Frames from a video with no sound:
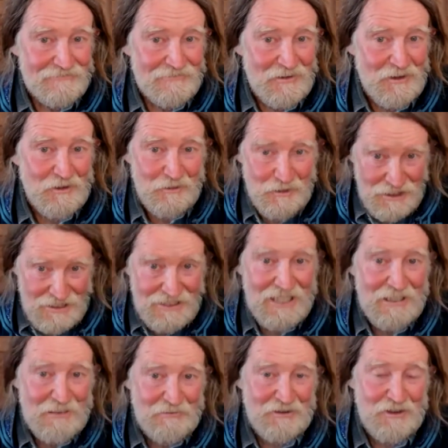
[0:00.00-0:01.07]
contending with
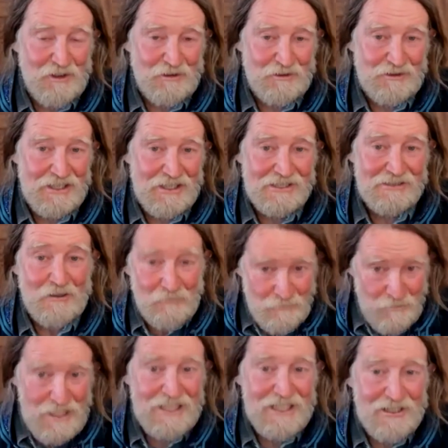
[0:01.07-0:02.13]
all those things, really
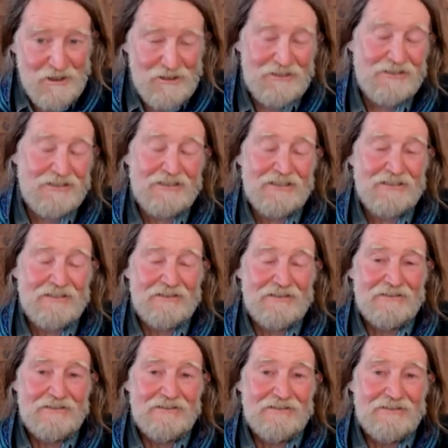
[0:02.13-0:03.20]
and honestly.
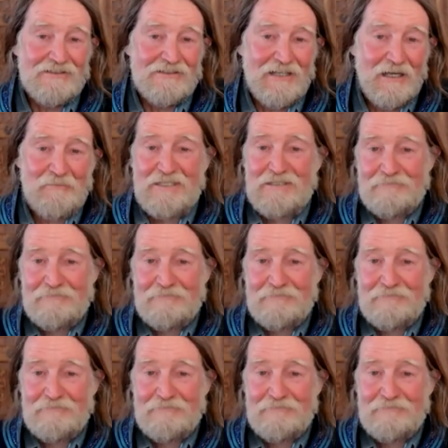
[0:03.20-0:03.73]
I mean,